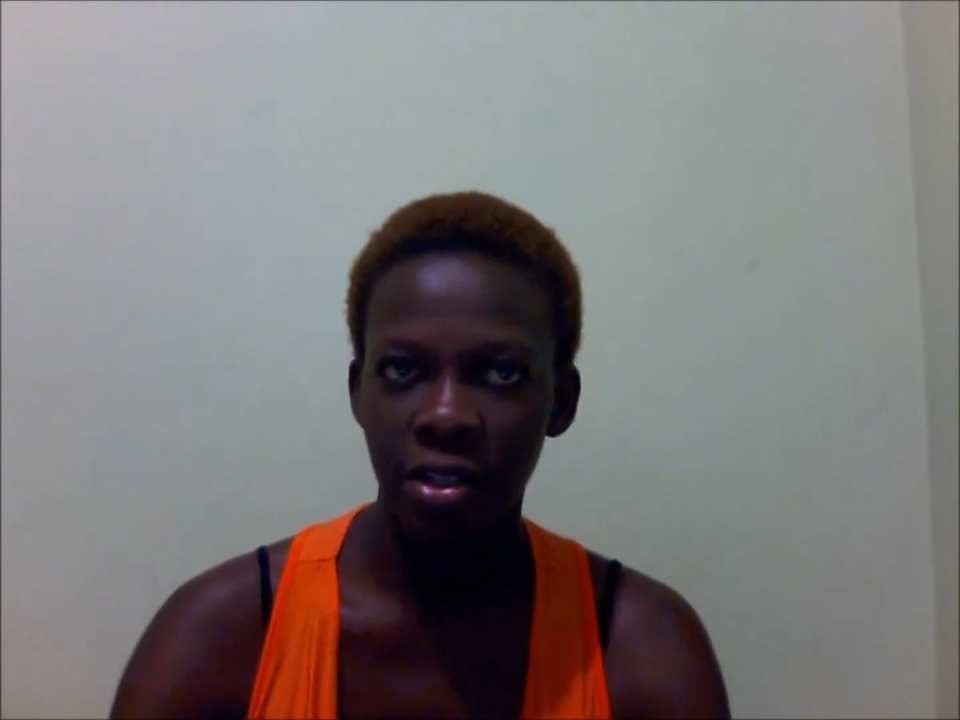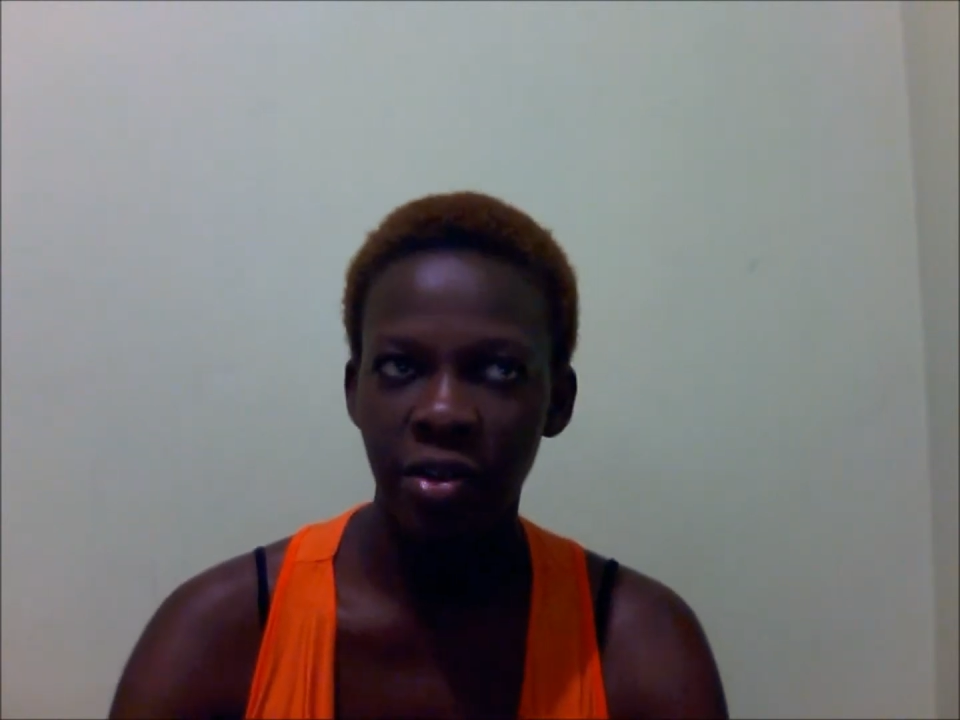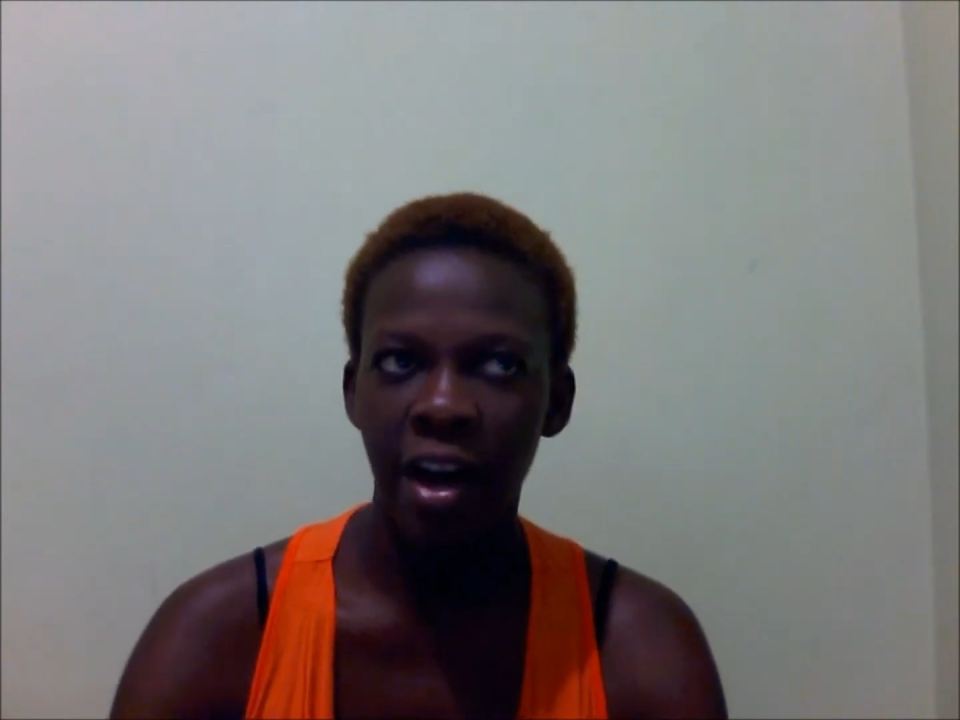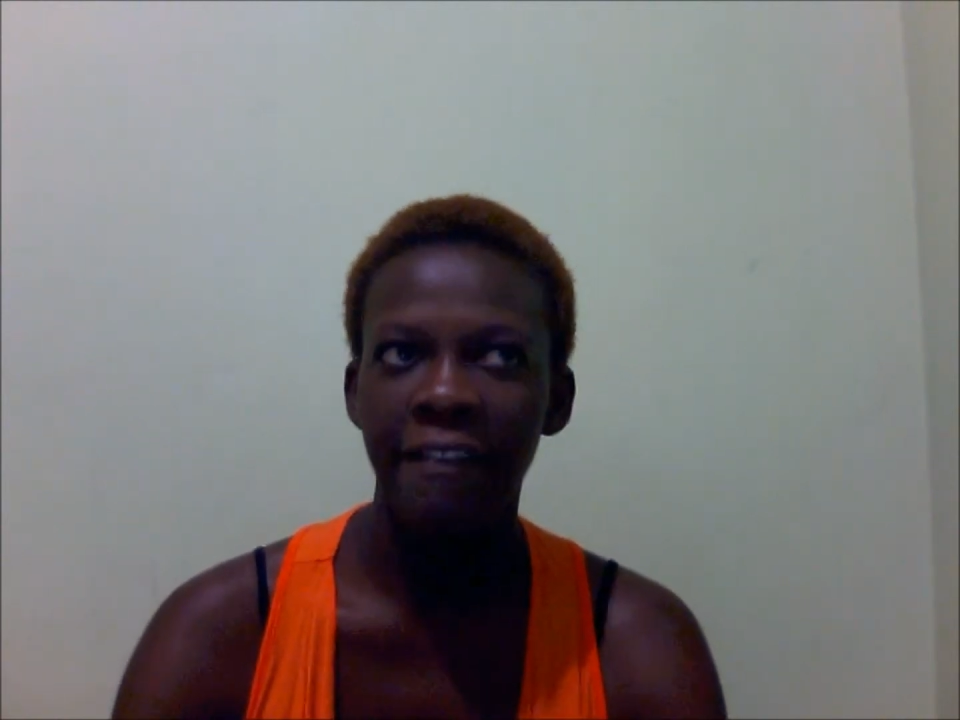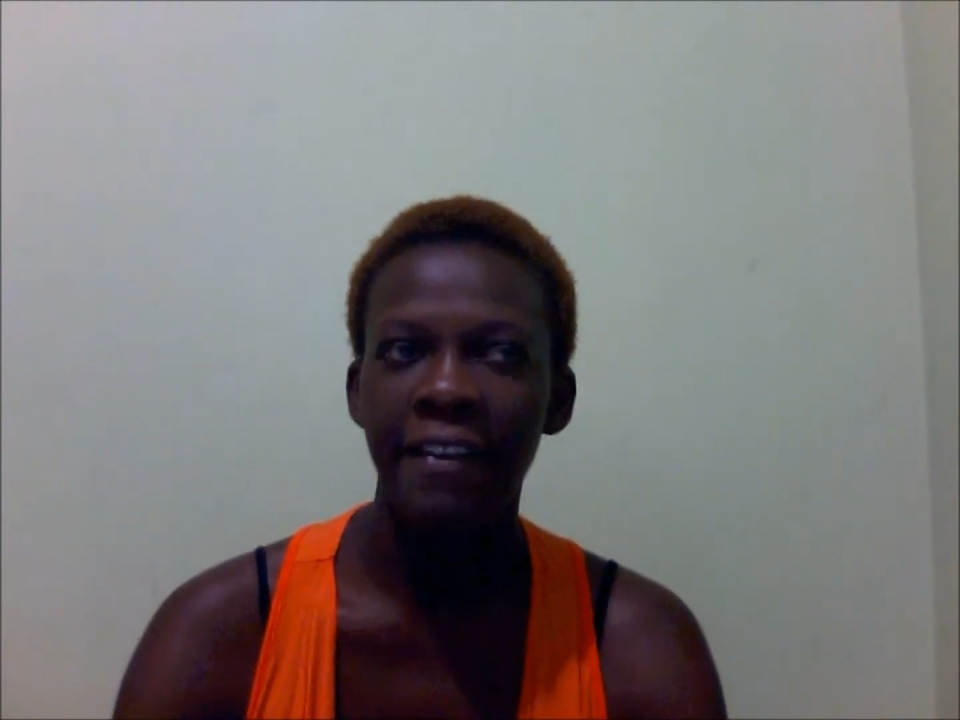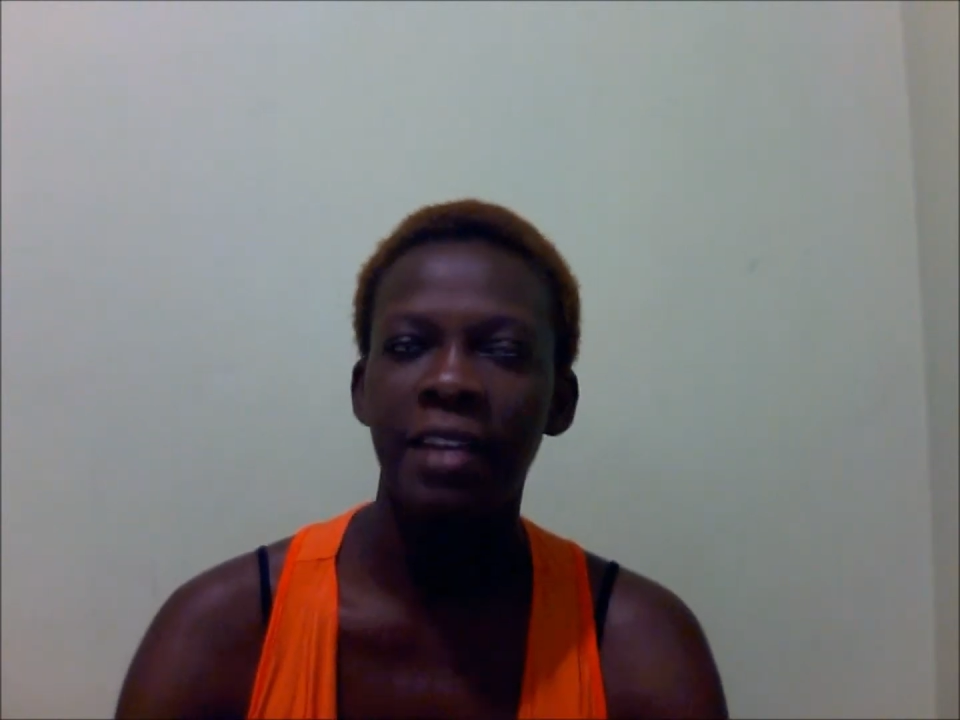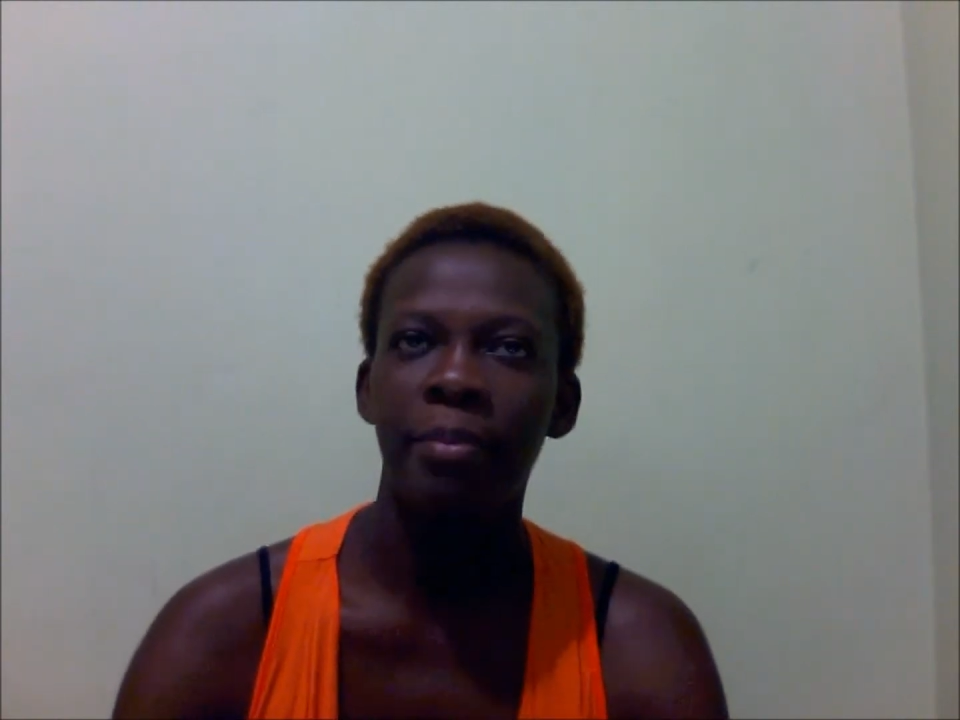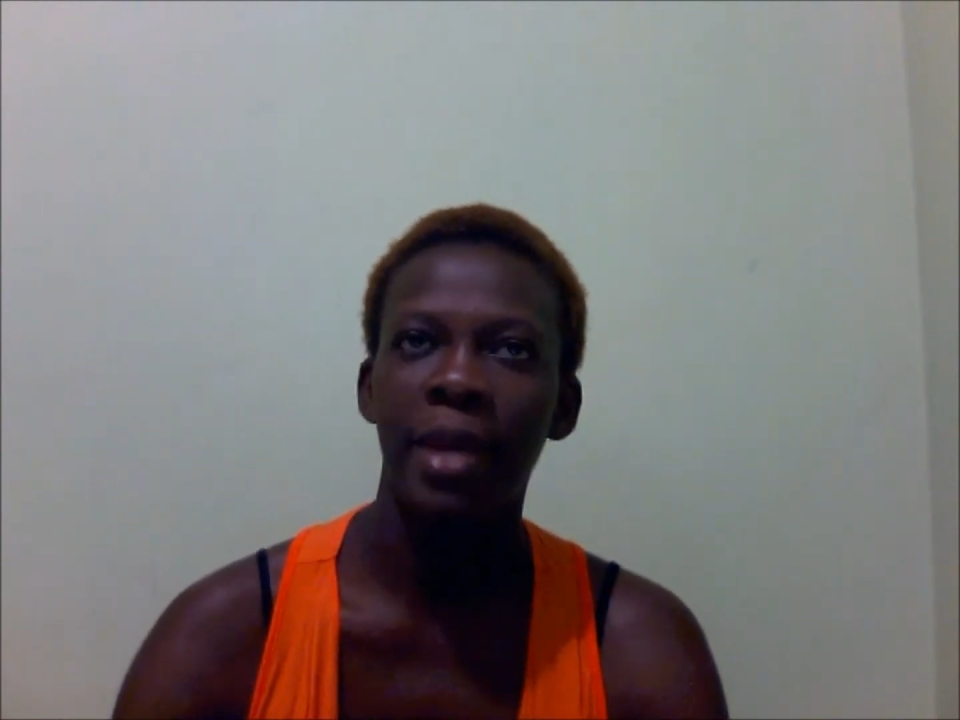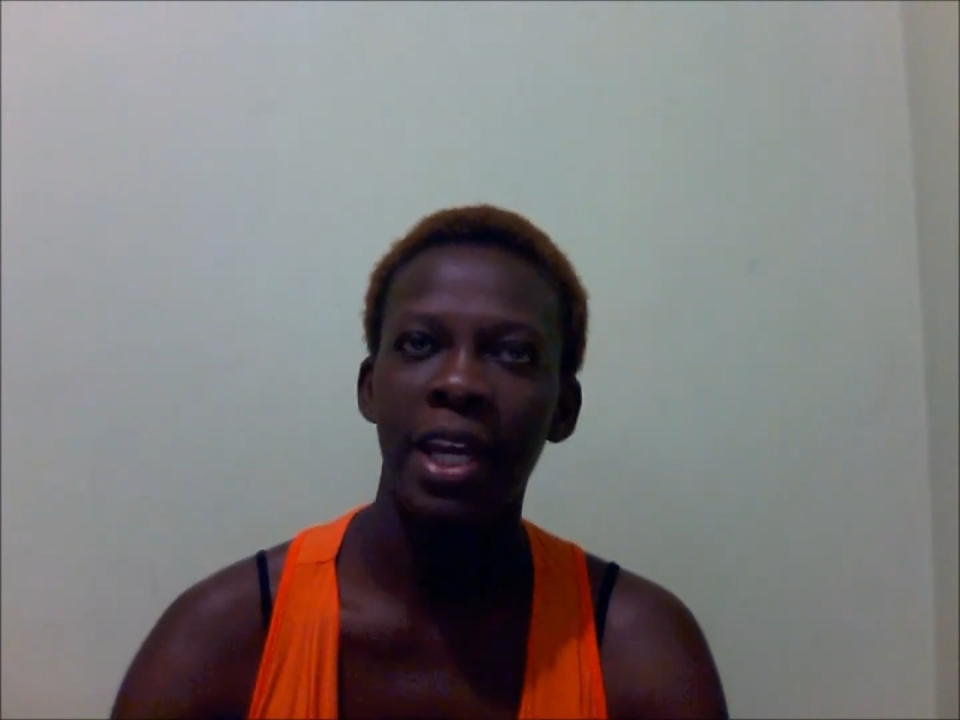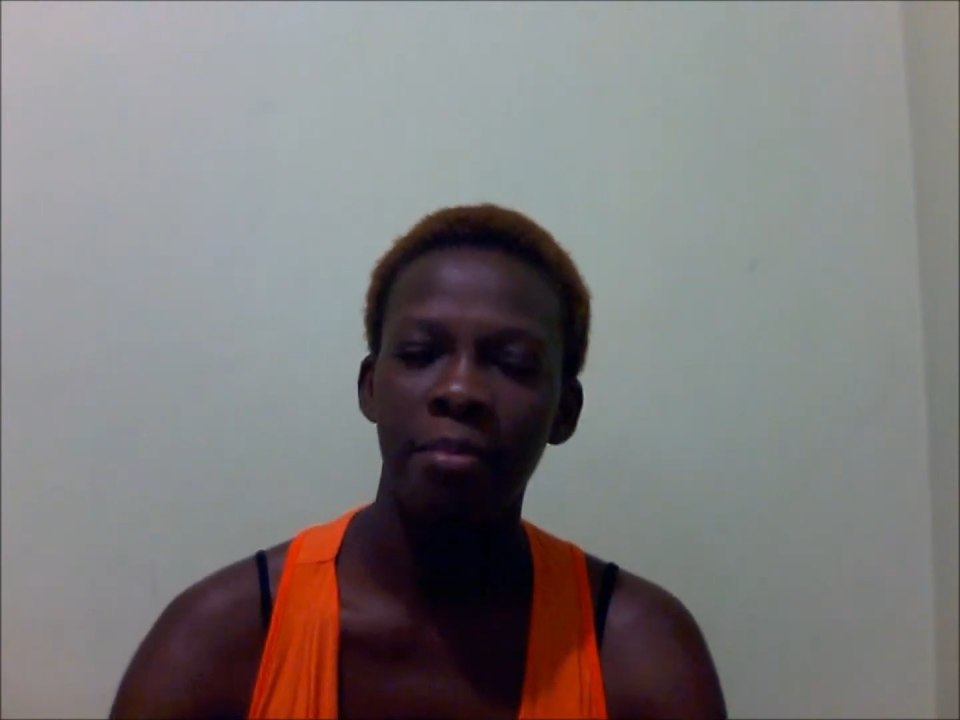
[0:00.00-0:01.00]
so I felt
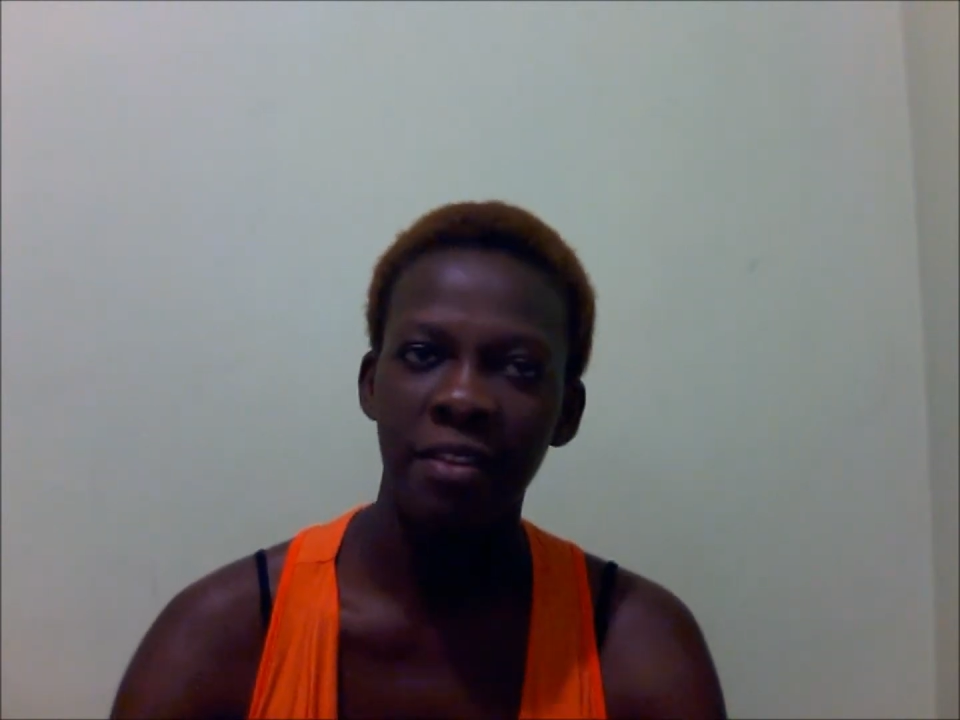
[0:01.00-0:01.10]
pain